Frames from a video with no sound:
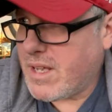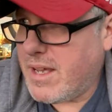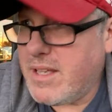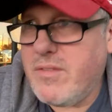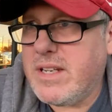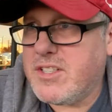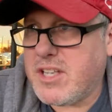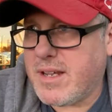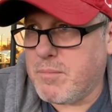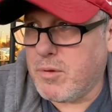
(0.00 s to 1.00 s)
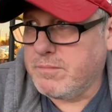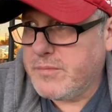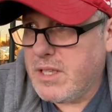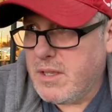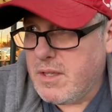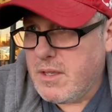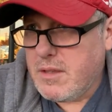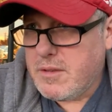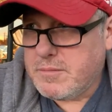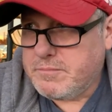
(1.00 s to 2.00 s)
I give you an example.
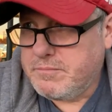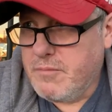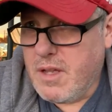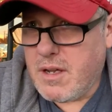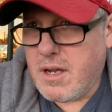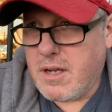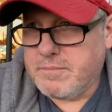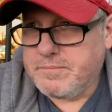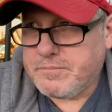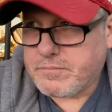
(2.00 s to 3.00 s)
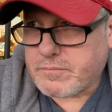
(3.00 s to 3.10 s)
Trump